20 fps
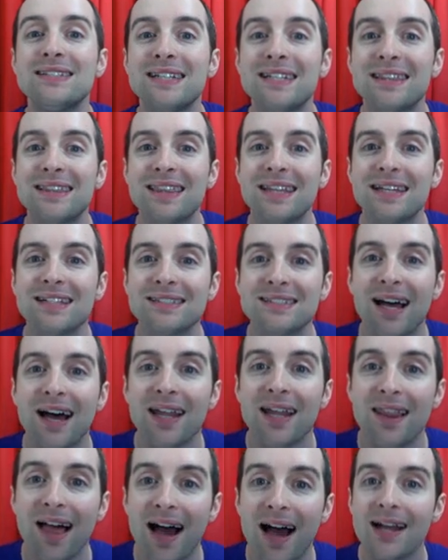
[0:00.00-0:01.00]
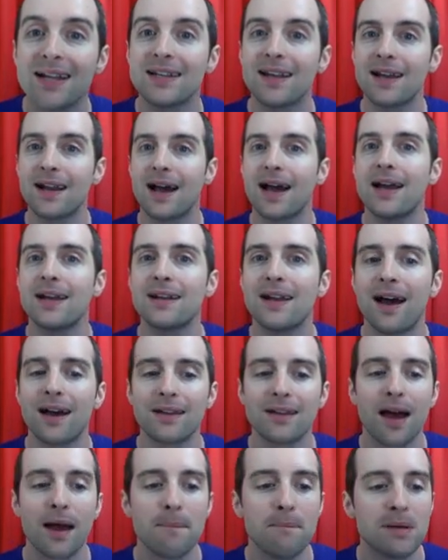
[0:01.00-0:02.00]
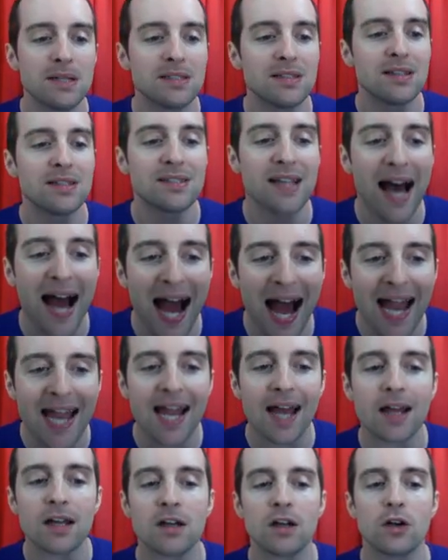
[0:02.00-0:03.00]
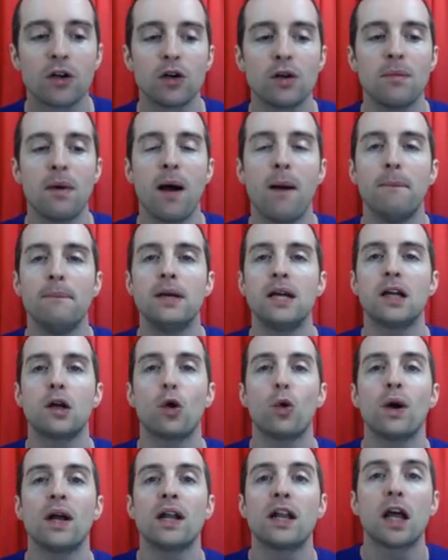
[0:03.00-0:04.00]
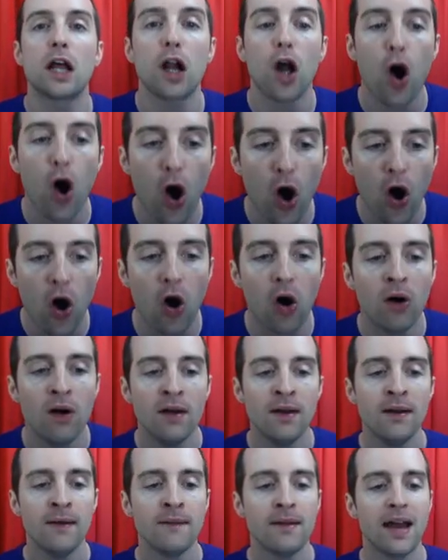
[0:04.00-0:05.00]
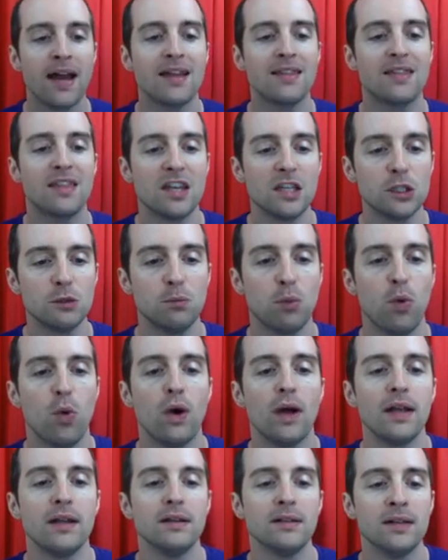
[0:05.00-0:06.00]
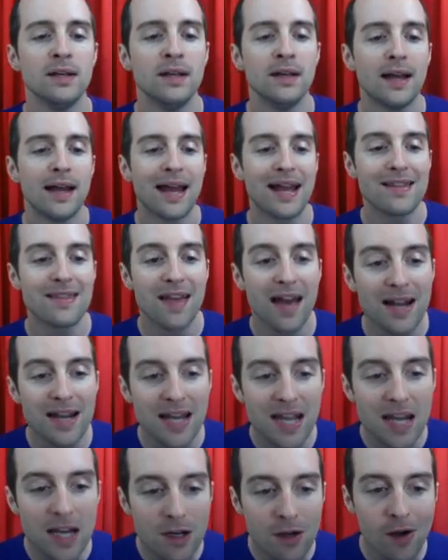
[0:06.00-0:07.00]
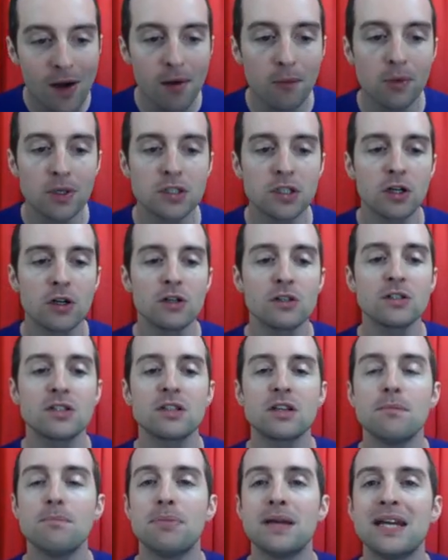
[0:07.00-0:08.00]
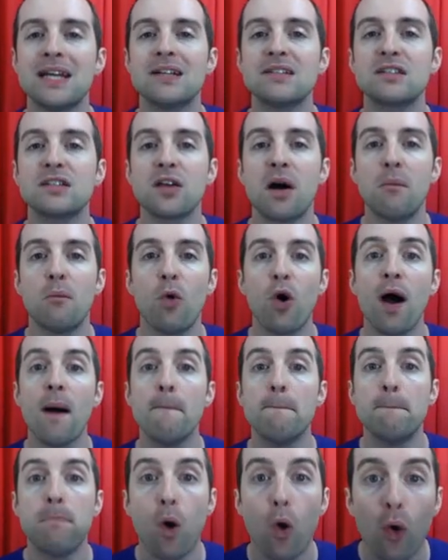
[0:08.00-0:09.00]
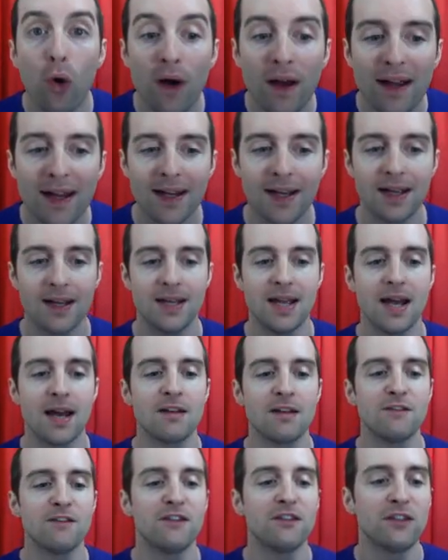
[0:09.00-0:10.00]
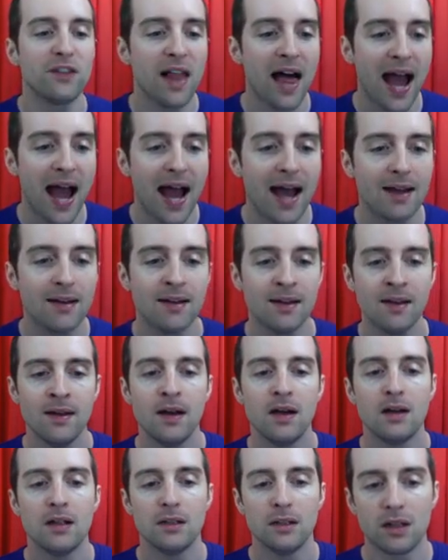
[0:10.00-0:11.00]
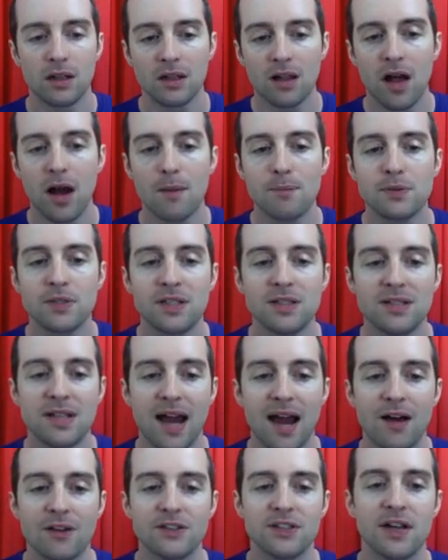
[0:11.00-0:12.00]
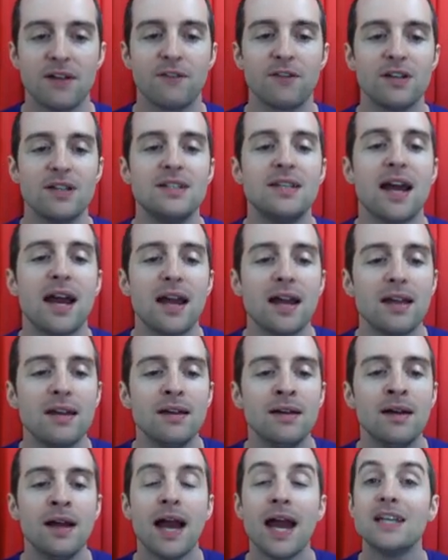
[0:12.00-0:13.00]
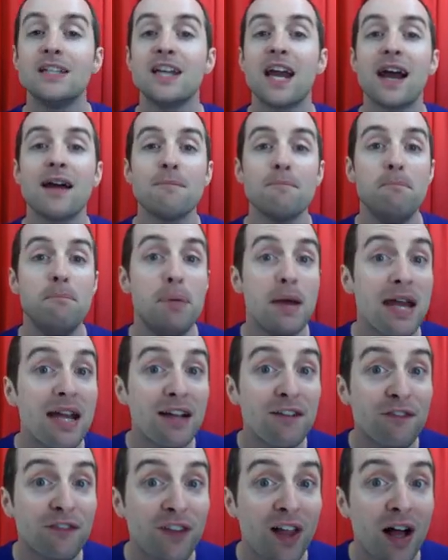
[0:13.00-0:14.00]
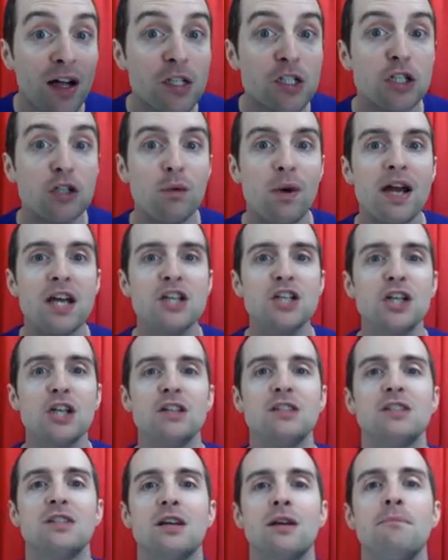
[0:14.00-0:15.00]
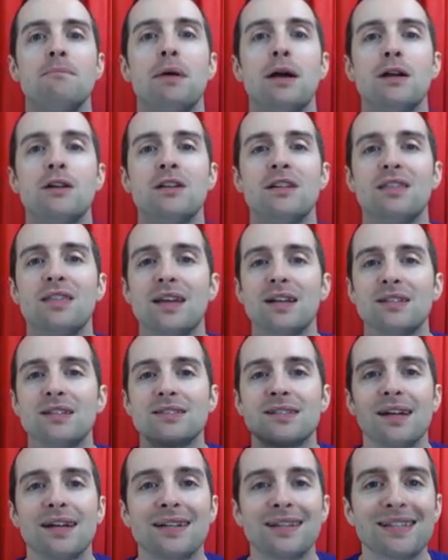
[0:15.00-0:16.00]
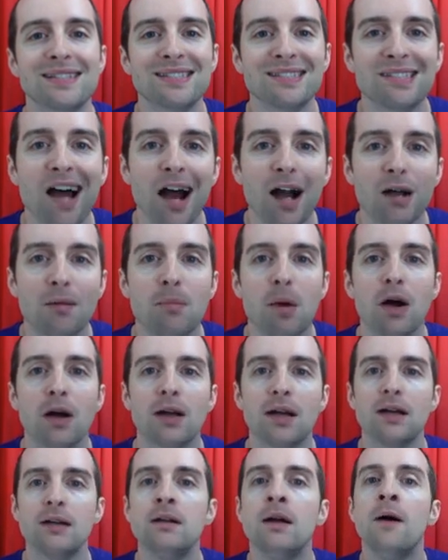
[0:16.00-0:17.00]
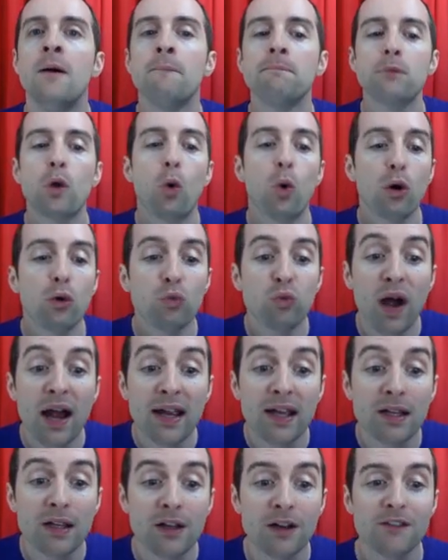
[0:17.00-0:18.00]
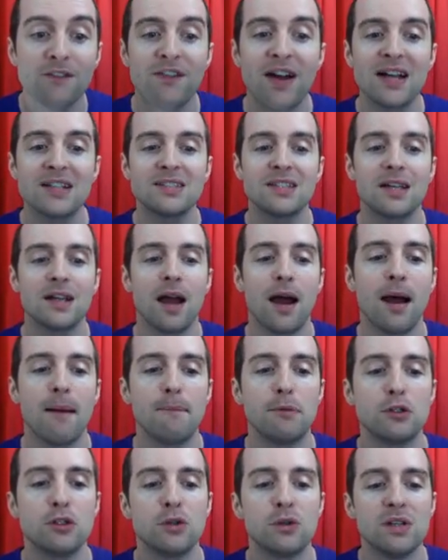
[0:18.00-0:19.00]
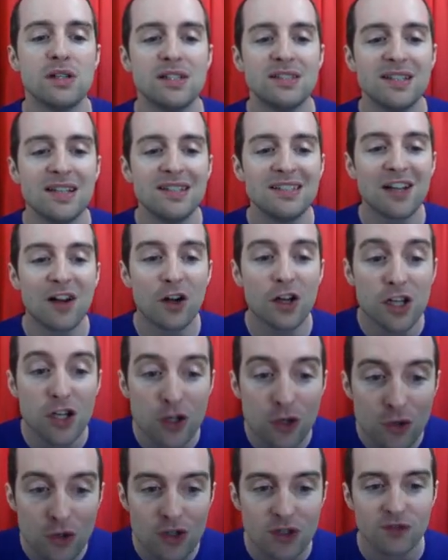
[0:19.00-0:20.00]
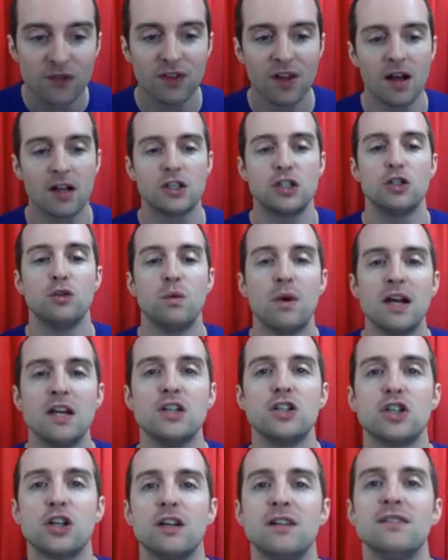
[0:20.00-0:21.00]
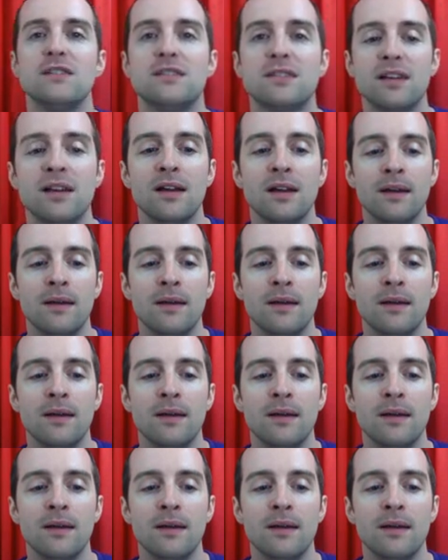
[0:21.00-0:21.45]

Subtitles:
did things online then, I had an online business, I hadn't heard about Bitcoin at all at this point. And then here it returns to being somewhat boring again, flat, a little ups and downs every day, and yet big fluctuations compared to things like the stock market or regular investing opportunities. These are huge fluctuations